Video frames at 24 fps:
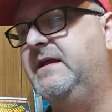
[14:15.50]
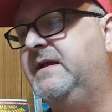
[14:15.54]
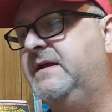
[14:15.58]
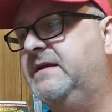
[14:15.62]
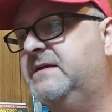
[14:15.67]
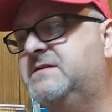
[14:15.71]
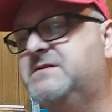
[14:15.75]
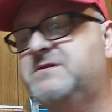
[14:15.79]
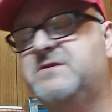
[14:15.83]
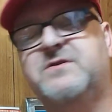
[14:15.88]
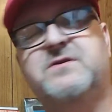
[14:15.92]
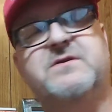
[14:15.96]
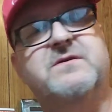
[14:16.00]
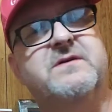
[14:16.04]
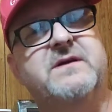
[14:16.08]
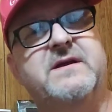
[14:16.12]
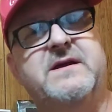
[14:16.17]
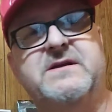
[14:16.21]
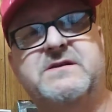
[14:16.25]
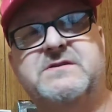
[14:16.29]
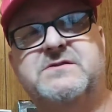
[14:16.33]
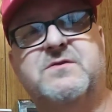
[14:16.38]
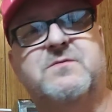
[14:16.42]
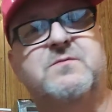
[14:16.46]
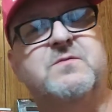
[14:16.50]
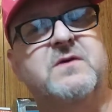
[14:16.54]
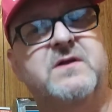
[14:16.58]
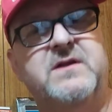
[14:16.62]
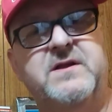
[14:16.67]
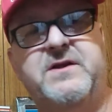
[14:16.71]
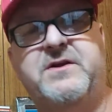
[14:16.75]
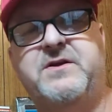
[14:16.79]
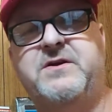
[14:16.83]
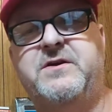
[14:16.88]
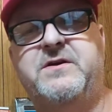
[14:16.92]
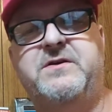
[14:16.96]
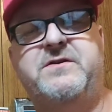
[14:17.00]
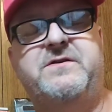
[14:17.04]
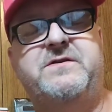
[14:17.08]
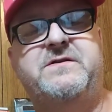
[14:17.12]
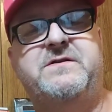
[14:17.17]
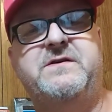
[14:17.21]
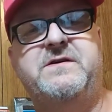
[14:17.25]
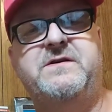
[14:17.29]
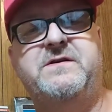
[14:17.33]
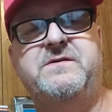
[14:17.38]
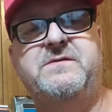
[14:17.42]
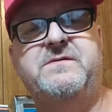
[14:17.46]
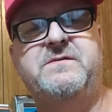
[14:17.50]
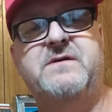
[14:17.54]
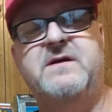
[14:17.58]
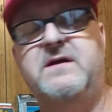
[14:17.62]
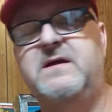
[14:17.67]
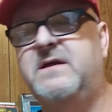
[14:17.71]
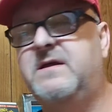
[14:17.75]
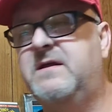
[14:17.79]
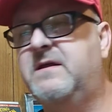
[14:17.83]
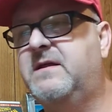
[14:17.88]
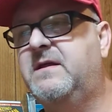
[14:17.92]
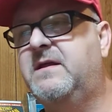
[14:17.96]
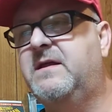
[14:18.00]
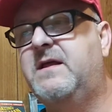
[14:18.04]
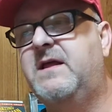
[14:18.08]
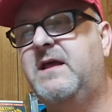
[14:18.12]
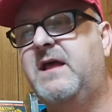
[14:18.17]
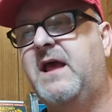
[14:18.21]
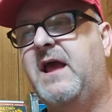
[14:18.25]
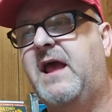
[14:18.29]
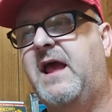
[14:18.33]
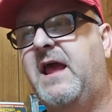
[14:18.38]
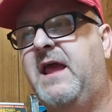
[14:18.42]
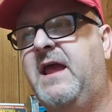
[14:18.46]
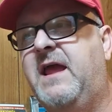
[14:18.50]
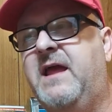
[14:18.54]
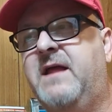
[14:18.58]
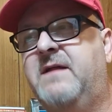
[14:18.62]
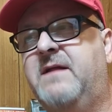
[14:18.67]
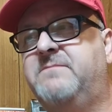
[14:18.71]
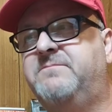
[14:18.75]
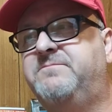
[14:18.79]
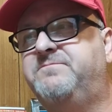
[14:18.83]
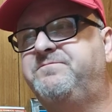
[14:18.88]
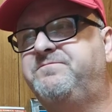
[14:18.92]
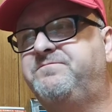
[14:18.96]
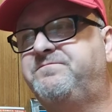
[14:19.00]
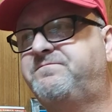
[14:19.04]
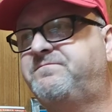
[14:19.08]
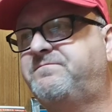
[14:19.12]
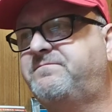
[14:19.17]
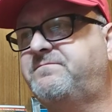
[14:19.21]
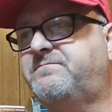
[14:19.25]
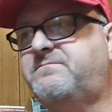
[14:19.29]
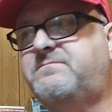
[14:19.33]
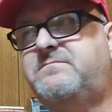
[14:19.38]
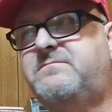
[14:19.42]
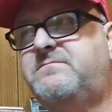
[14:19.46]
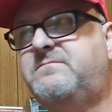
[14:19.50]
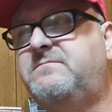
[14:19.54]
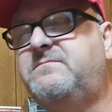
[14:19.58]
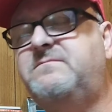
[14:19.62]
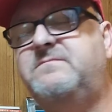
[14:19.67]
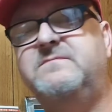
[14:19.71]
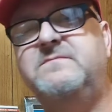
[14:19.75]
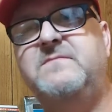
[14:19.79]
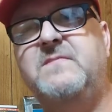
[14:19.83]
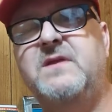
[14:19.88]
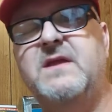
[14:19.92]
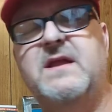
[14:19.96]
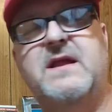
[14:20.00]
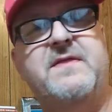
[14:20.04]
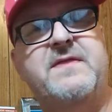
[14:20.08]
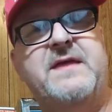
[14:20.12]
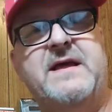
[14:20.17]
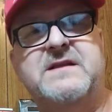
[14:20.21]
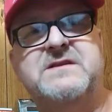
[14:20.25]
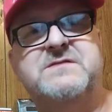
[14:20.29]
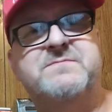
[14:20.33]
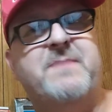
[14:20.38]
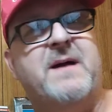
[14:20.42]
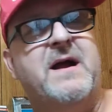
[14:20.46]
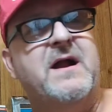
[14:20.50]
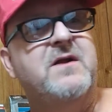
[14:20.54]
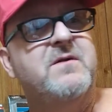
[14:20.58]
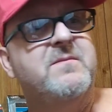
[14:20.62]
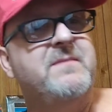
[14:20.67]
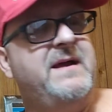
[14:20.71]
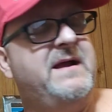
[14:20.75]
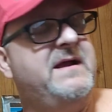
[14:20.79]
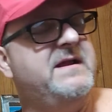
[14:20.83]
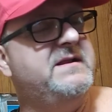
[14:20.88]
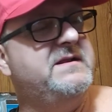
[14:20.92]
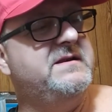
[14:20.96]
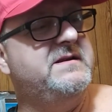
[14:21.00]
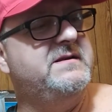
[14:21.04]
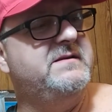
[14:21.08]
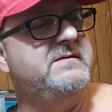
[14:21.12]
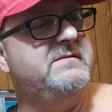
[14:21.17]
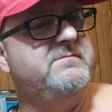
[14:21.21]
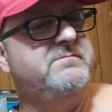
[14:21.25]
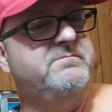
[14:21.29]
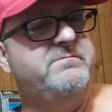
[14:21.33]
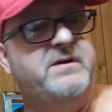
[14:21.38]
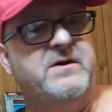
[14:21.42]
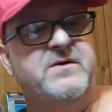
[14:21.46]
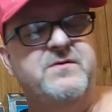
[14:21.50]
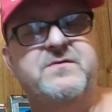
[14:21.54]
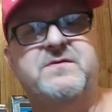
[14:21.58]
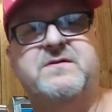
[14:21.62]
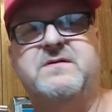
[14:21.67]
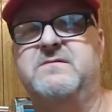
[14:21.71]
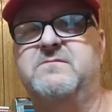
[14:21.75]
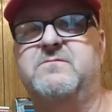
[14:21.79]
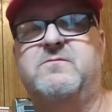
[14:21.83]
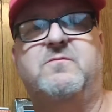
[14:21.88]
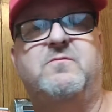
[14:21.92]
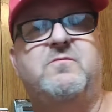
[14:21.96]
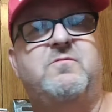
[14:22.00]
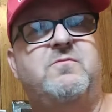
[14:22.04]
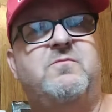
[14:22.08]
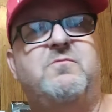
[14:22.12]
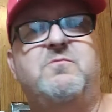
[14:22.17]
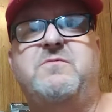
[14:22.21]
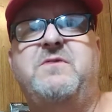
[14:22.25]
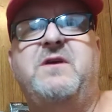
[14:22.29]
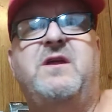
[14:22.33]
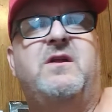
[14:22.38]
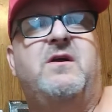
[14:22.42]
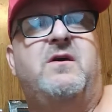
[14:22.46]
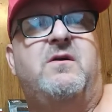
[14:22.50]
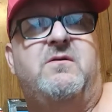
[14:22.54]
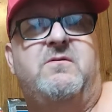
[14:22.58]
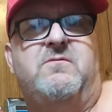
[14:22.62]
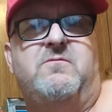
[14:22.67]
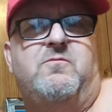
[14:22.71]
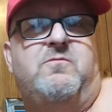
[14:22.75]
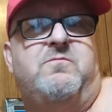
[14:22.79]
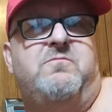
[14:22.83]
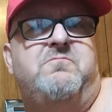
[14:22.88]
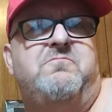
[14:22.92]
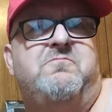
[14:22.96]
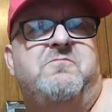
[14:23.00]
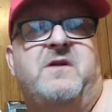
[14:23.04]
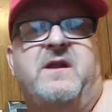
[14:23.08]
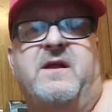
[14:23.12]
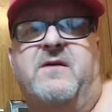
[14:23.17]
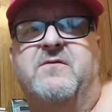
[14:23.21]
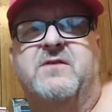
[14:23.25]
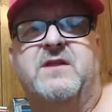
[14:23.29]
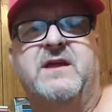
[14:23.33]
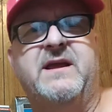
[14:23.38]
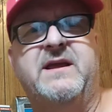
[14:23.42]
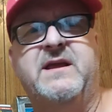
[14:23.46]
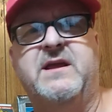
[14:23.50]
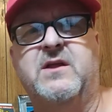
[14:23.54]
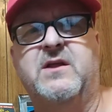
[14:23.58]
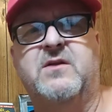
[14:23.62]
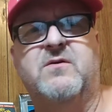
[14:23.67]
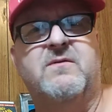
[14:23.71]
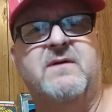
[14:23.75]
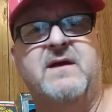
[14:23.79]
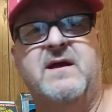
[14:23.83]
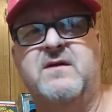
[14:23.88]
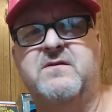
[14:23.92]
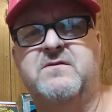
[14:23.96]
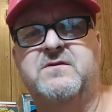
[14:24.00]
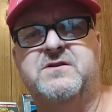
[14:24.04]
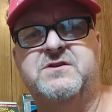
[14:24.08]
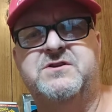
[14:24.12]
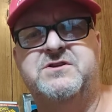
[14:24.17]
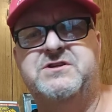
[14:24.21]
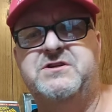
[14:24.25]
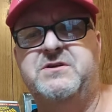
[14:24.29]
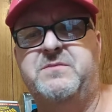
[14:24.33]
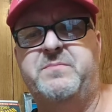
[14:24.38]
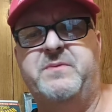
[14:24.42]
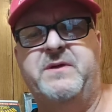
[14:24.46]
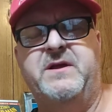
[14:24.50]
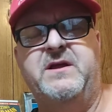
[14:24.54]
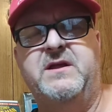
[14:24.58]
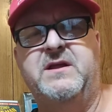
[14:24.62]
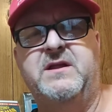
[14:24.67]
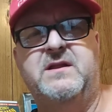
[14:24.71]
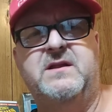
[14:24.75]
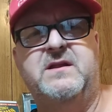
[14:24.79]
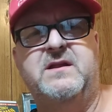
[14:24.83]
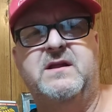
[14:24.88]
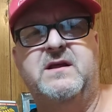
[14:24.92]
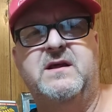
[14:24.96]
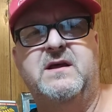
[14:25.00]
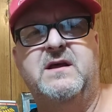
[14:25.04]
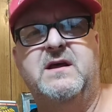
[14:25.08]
his are his are really good too, and that Spider-Man booth, you know, whenever they get around to shipping it,